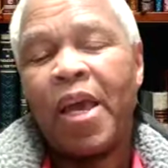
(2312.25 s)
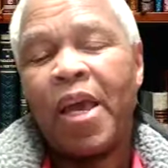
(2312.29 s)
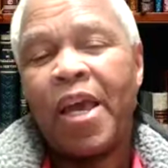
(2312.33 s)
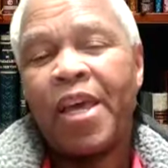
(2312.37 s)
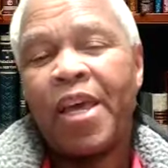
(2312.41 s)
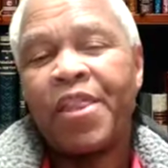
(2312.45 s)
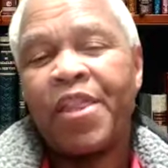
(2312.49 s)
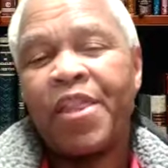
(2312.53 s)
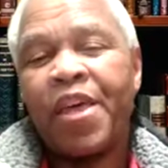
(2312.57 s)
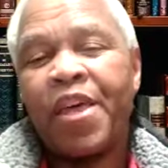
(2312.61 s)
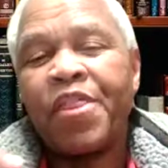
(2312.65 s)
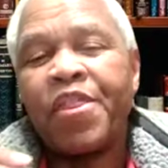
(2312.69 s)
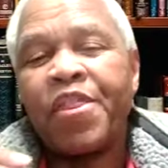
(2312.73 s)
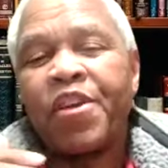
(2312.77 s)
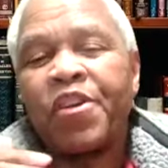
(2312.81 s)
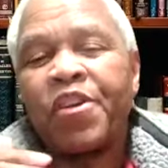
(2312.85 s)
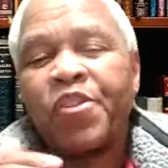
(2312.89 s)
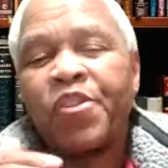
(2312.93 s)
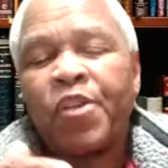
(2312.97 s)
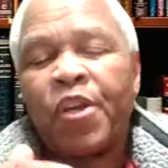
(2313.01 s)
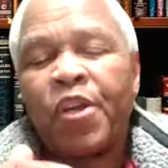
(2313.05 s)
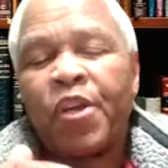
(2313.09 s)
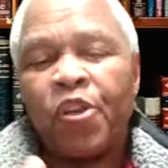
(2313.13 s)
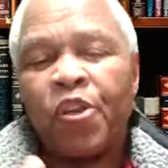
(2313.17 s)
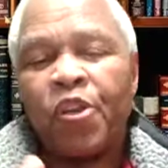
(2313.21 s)
and then there
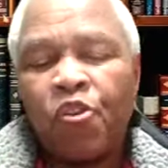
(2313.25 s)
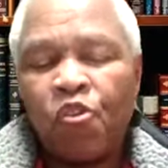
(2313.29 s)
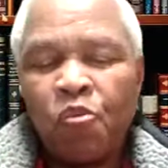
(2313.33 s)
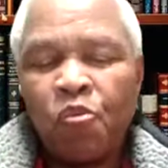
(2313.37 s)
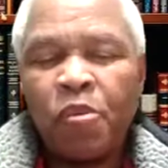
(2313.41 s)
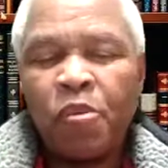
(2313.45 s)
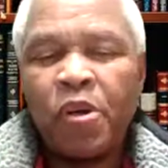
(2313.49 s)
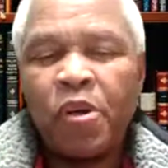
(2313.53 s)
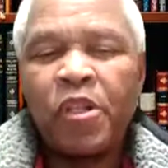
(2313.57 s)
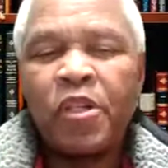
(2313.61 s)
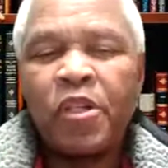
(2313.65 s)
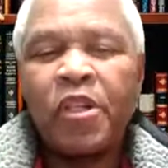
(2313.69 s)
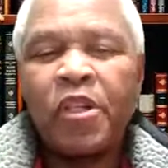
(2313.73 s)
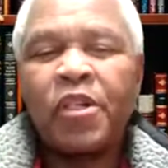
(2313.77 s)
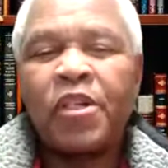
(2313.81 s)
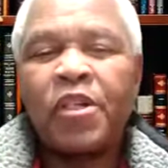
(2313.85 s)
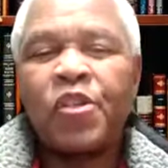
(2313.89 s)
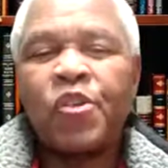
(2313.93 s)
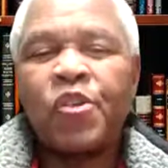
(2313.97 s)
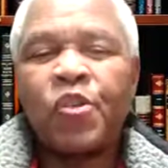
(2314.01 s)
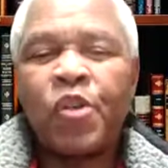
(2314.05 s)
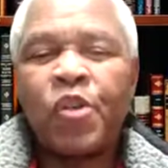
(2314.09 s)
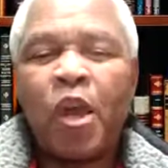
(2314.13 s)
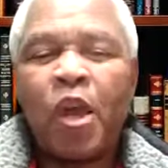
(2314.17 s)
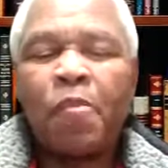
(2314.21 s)
is a human
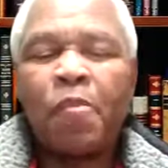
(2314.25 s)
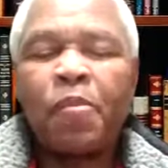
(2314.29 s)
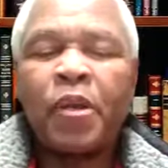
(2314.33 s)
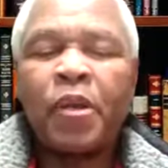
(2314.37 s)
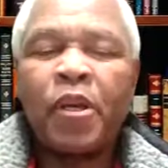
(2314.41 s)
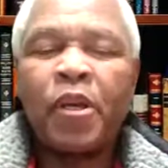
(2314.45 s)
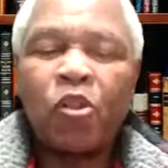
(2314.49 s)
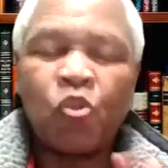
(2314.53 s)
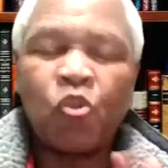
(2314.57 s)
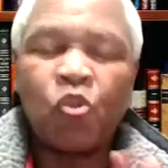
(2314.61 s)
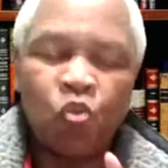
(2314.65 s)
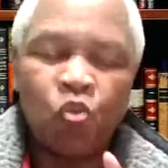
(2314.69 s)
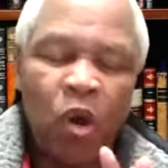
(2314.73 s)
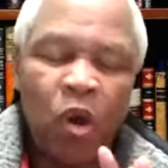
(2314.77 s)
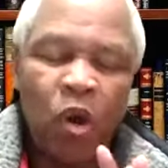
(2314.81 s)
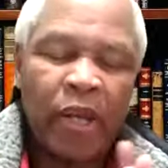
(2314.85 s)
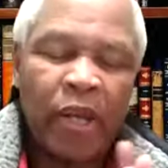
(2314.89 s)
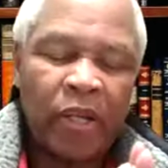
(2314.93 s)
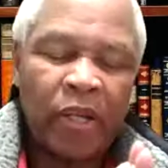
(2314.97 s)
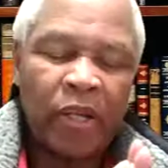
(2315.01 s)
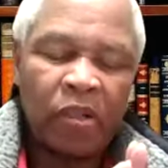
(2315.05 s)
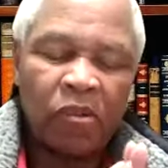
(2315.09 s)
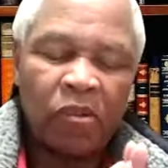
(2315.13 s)
discipler as well.